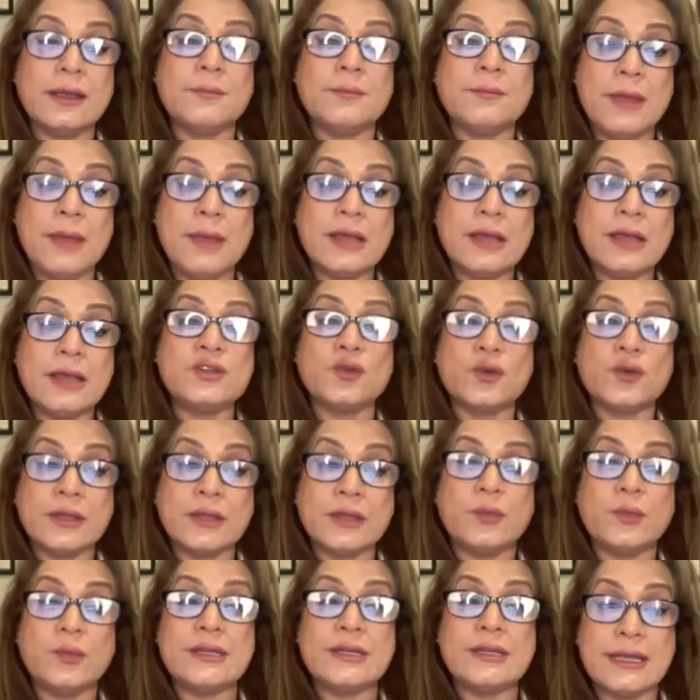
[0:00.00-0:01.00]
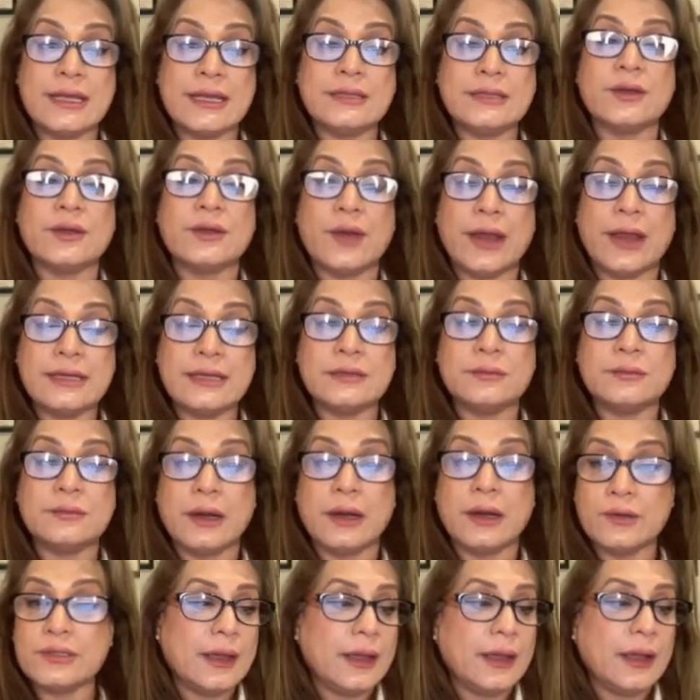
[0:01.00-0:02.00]
make sure that we take the right
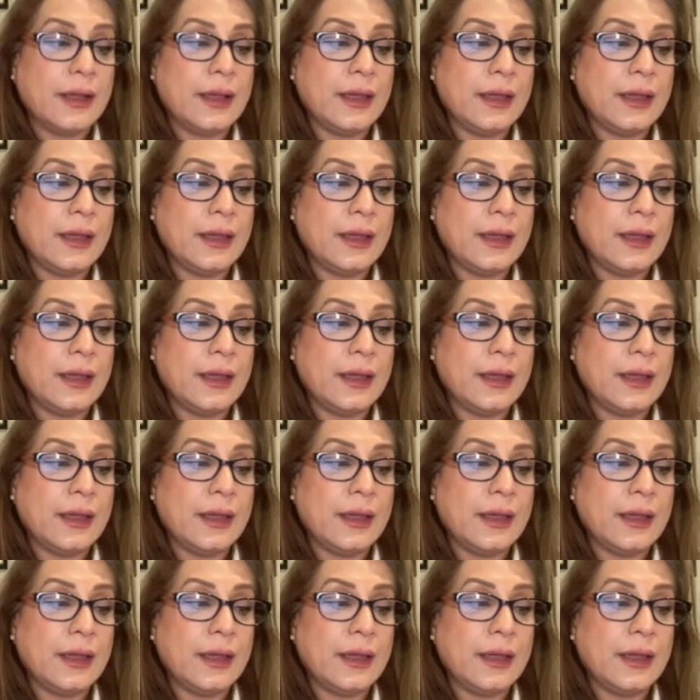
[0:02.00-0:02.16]
amount.